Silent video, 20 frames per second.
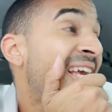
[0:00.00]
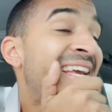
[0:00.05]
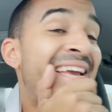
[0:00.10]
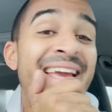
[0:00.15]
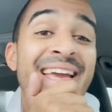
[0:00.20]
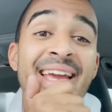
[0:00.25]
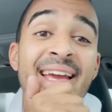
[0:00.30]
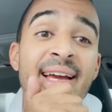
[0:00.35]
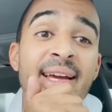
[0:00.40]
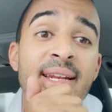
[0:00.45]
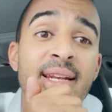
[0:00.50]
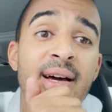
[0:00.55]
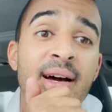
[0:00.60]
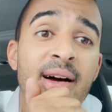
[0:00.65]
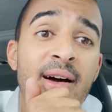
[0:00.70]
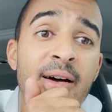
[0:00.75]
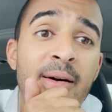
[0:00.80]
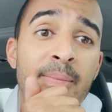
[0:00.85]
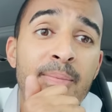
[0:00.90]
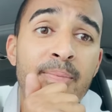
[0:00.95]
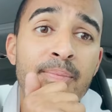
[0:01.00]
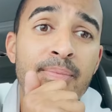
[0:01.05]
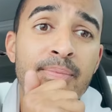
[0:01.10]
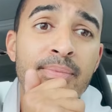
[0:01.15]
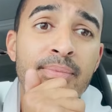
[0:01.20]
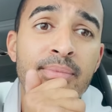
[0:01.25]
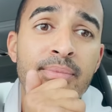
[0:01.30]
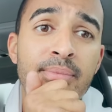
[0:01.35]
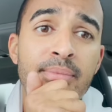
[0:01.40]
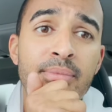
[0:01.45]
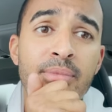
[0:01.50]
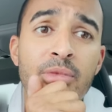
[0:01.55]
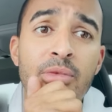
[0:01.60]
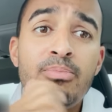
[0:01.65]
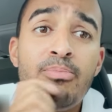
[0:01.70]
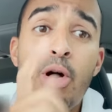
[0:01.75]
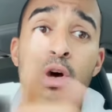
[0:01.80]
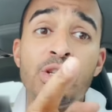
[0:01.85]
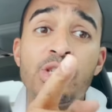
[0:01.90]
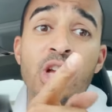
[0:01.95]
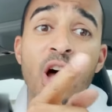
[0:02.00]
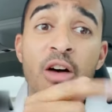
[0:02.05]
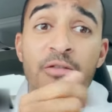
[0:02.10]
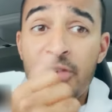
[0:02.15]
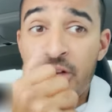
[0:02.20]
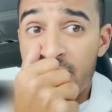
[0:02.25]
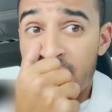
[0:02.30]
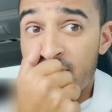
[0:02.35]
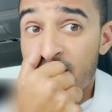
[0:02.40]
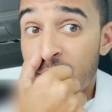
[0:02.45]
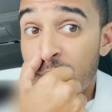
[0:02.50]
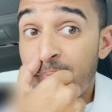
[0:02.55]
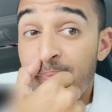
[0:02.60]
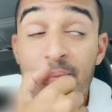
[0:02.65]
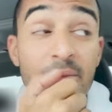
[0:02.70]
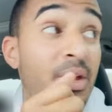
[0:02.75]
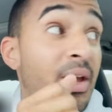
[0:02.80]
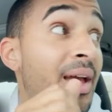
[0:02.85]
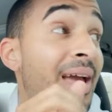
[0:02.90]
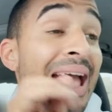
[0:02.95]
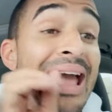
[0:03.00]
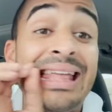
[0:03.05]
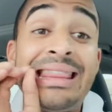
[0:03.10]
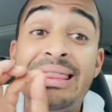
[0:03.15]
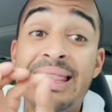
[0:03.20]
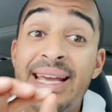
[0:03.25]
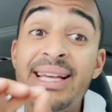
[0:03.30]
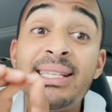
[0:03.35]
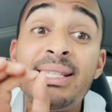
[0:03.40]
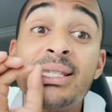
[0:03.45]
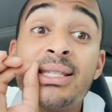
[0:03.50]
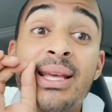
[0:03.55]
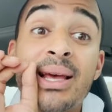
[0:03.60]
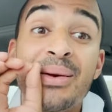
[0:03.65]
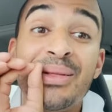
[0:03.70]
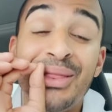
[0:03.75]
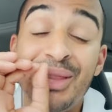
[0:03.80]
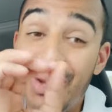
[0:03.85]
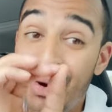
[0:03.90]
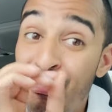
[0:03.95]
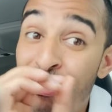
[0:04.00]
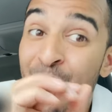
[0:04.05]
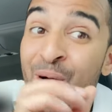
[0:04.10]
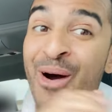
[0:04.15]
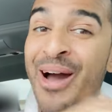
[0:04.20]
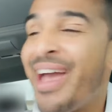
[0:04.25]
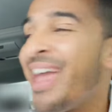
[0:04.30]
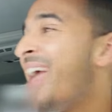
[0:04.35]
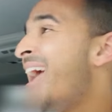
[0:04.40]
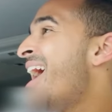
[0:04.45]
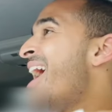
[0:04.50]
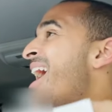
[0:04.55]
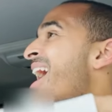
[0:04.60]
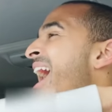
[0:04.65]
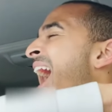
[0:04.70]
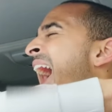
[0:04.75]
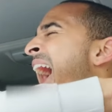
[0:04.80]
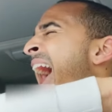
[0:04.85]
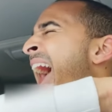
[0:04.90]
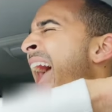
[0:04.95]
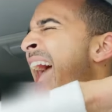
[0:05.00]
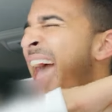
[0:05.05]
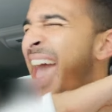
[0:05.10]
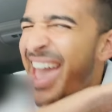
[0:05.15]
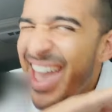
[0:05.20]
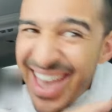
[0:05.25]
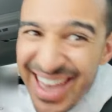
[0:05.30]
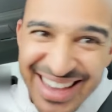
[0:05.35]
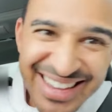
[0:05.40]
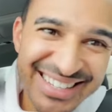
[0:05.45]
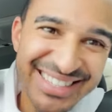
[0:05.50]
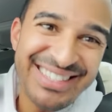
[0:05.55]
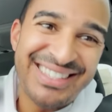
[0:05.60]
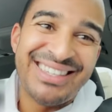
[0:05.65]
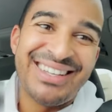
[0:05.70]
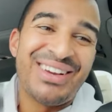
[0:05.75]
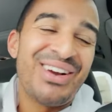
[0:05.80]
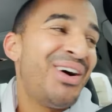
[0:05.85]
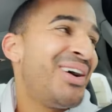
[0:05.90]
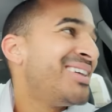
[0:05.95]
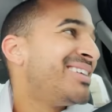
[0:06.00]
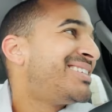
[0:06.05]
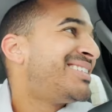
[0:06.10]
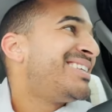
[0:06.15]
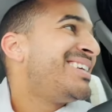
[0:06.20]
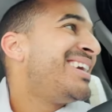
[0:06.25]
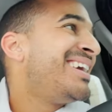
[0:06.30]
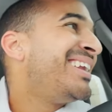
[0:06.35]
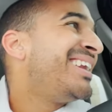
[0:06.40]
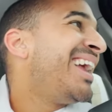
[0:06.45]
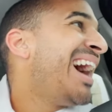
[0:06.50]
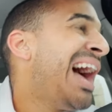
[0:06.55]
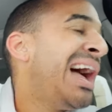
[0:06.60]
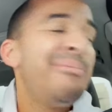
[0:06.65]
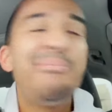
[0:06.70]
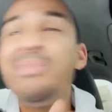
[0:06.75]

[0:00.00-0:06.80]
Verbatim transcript: and um, post office. And this little boy hates the car seat. I